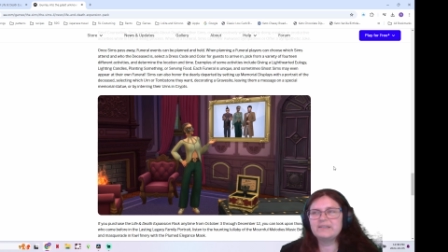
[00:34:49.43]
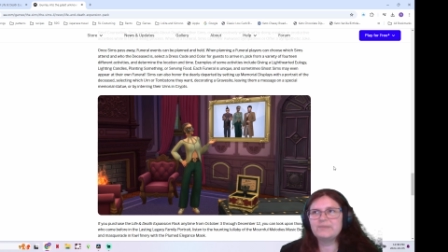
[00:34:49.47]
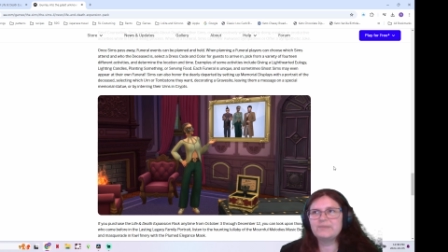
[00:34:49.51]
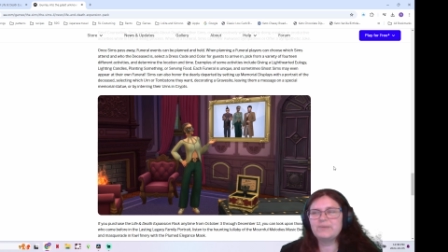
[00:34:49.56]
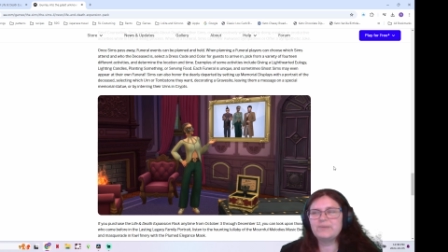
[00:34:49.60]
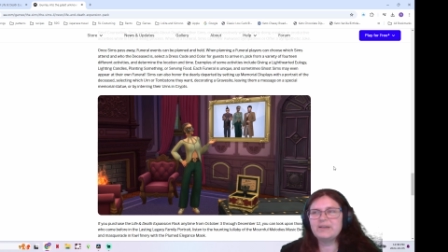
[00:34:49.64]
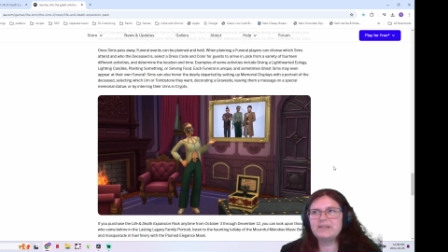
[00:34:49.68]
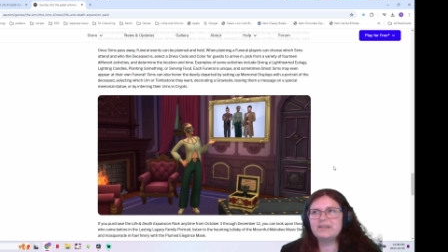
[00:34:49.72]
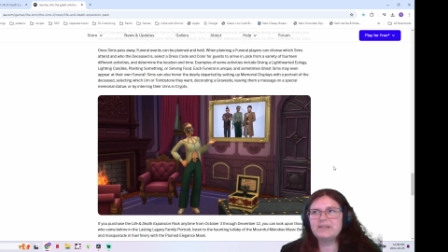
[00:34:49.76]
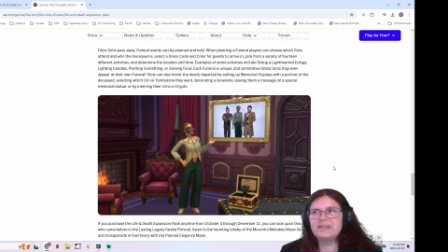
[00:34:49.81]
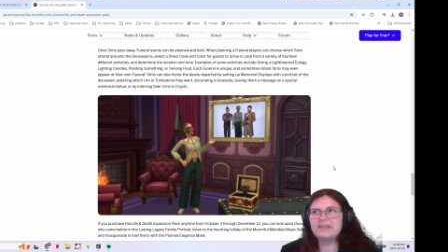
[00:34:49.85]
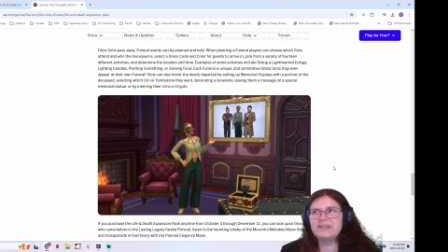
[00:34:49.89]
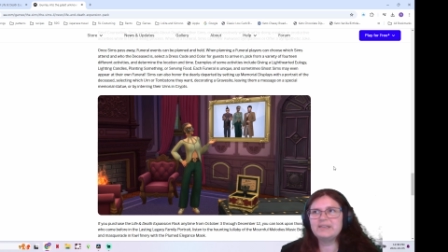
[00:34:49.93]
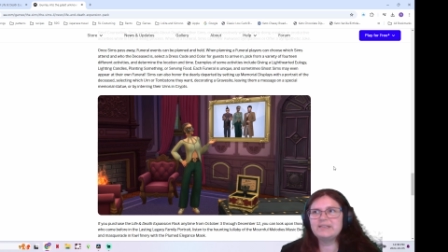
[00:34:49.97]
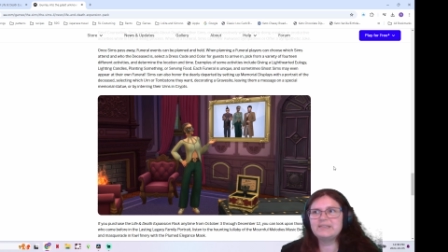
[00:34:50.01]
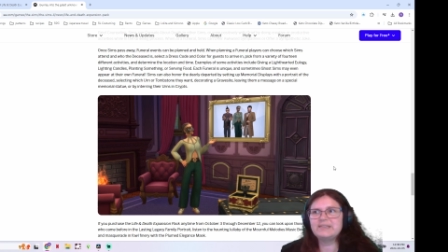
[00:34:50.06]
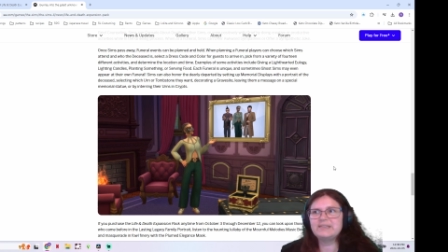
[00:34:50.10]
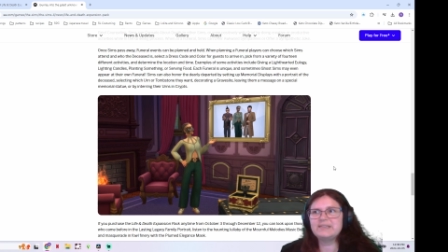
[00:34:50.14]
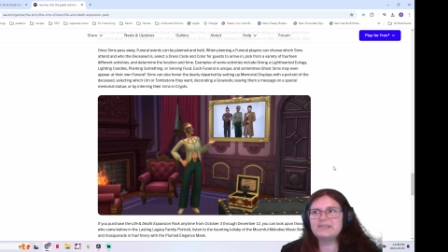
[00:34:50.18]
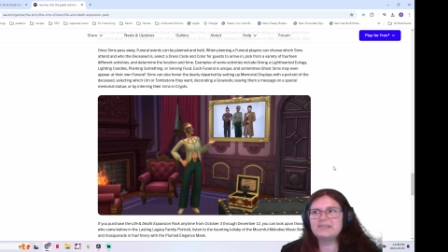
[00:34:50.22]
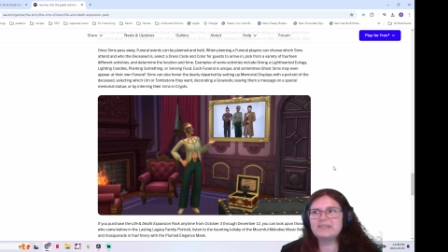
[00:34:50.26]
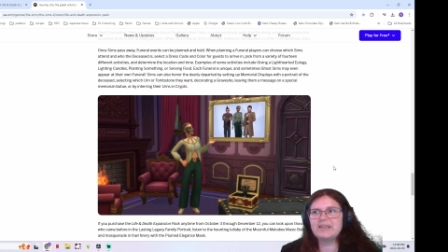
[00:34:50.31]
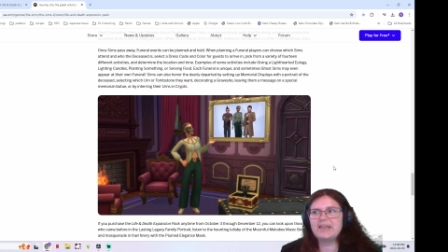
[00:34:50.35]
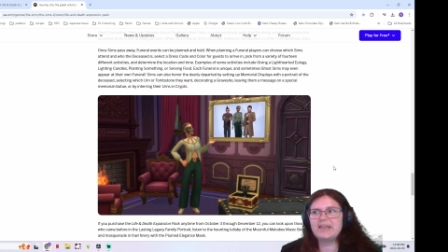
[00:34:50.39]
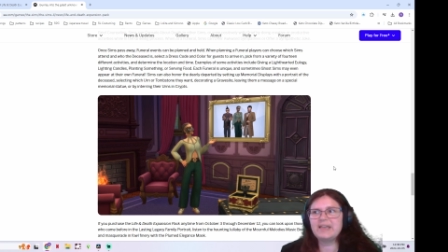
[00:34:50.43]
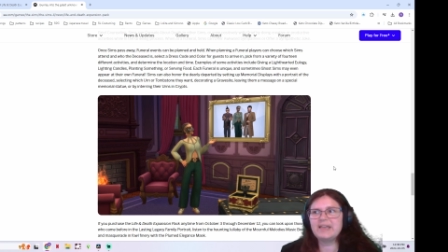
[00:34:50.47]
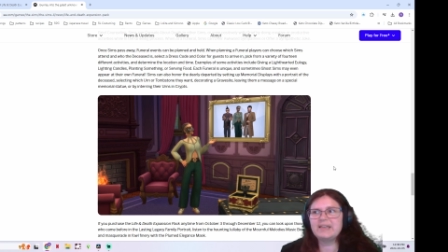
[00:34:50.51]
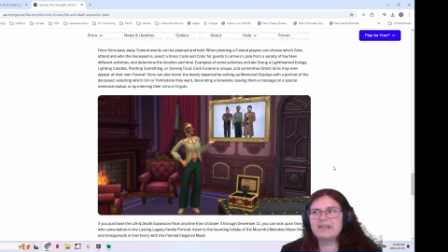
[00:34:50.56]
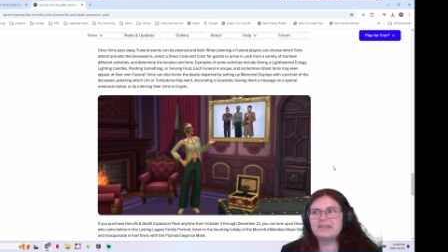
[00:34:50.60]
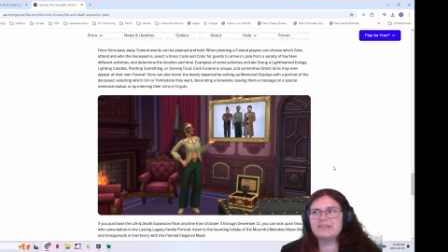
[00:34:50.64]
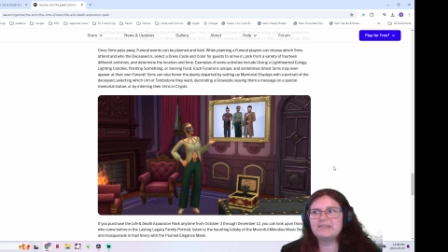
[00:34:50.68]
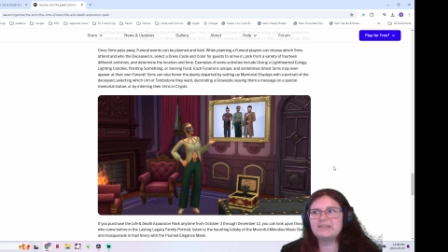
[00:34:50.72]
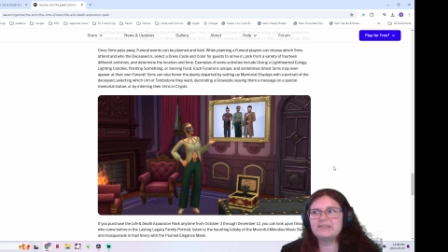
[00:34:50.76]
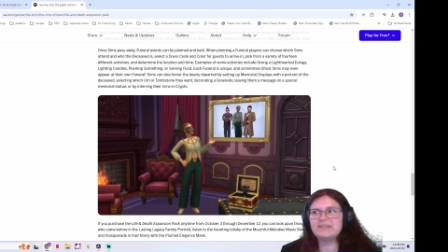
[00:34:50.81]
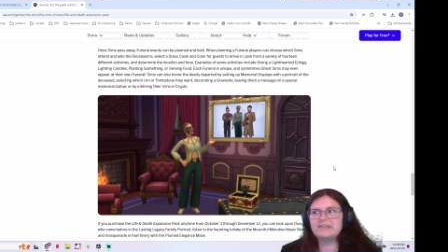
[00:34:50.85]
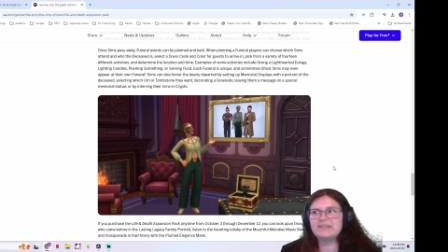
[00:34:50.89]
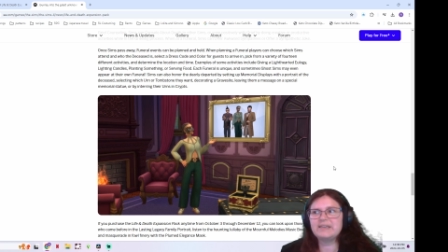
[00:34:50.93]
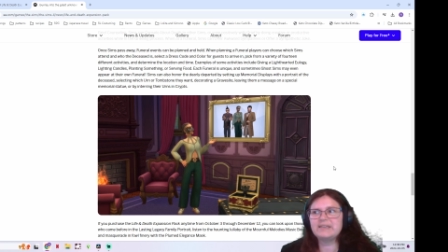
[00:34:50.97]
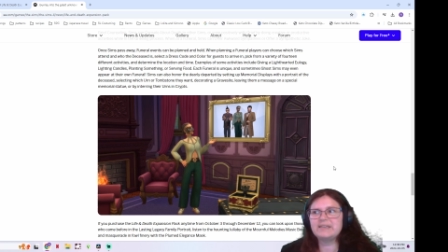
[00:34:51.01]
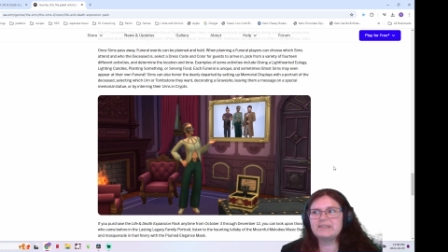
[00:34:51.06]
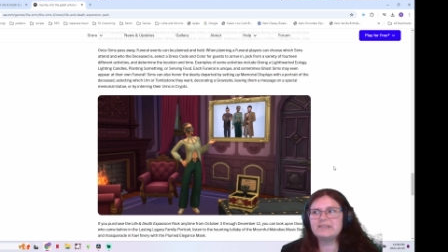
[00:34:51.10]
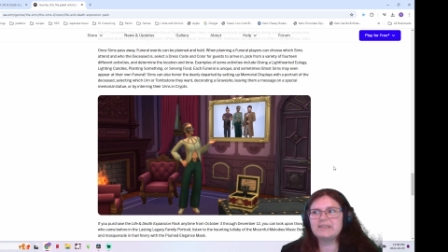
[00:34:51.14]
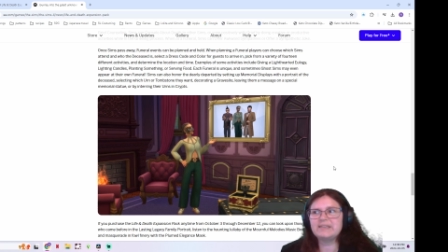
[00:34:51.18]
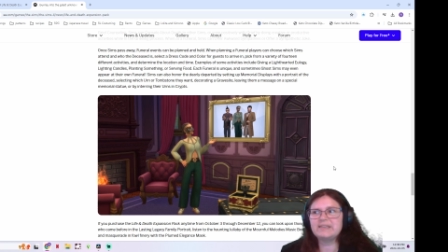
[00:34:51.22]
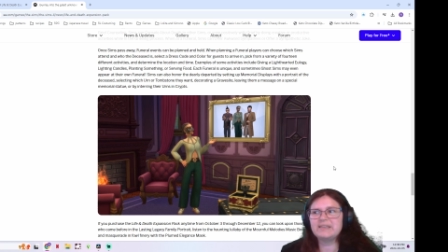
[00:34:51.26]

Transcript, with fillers: Weddings and the dates.